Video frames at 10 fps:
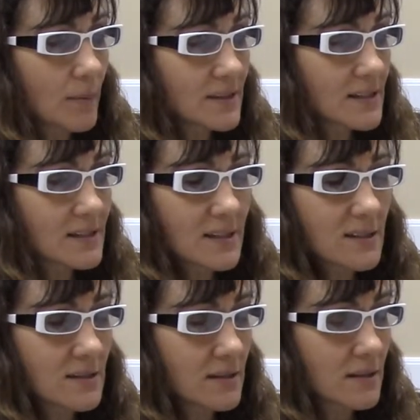But since this
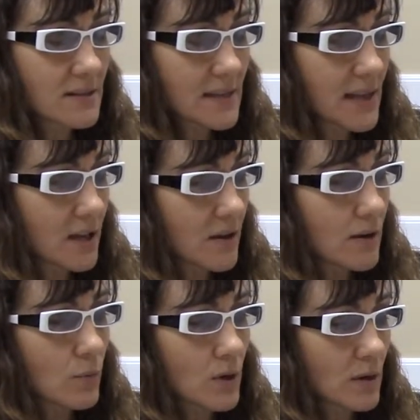isn't a sale,
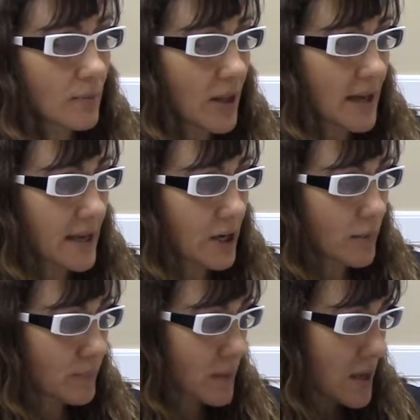it wouldn't apply here.
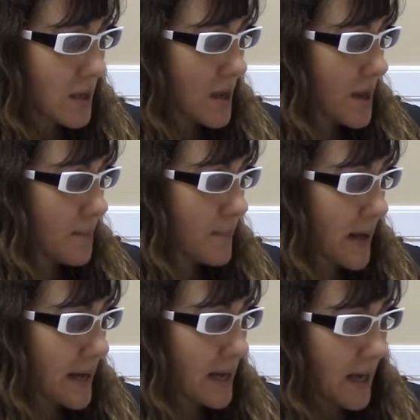
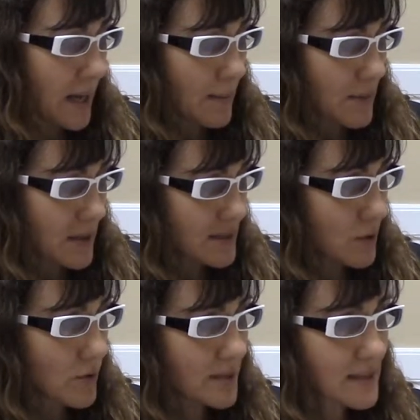But
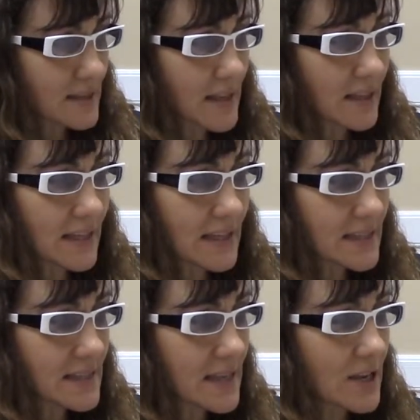so this is a
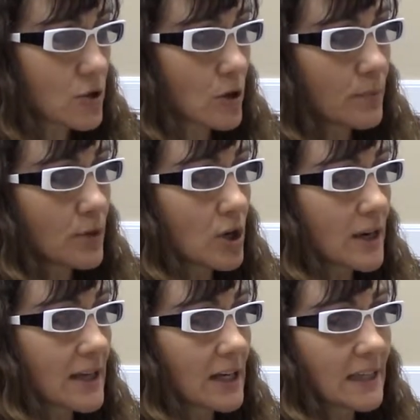lease, and you can put
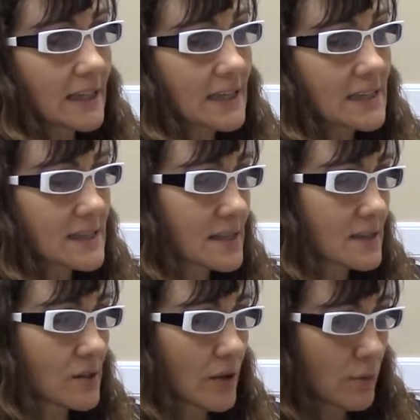on here lease
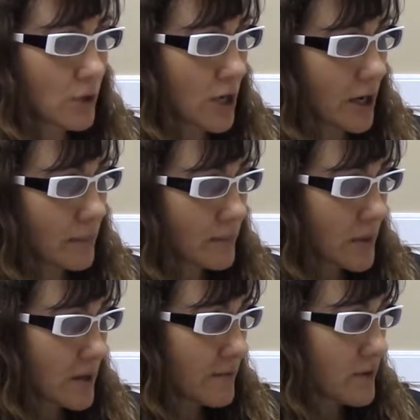so they would know
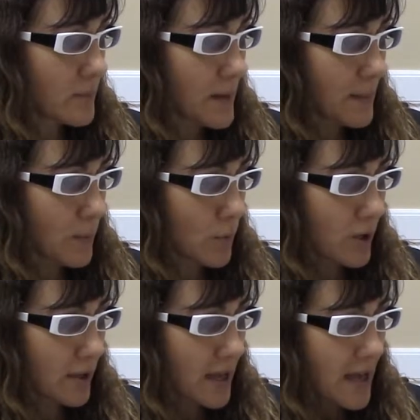for the
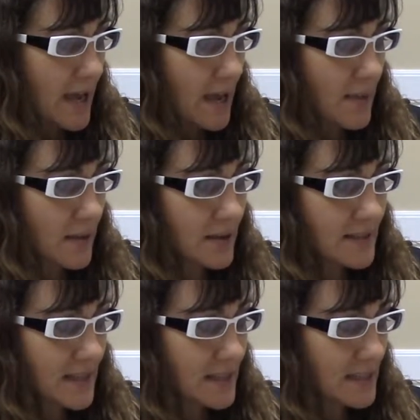paperwork. And then it
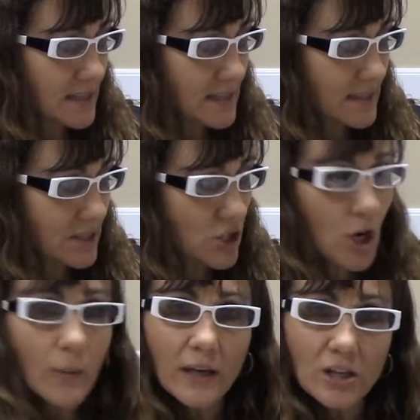says this is the
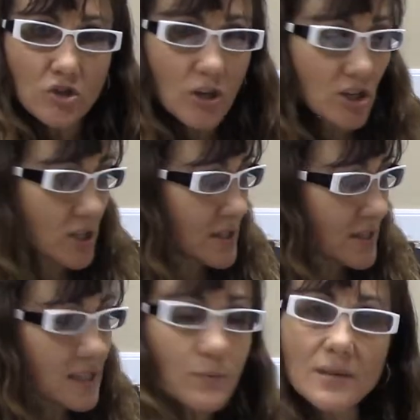showing instructions, that
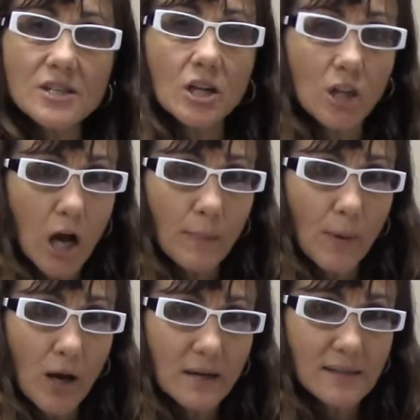this one's on
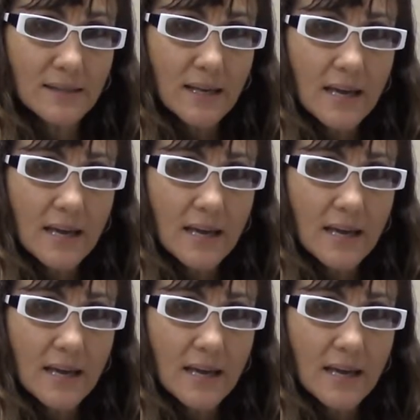lockbox.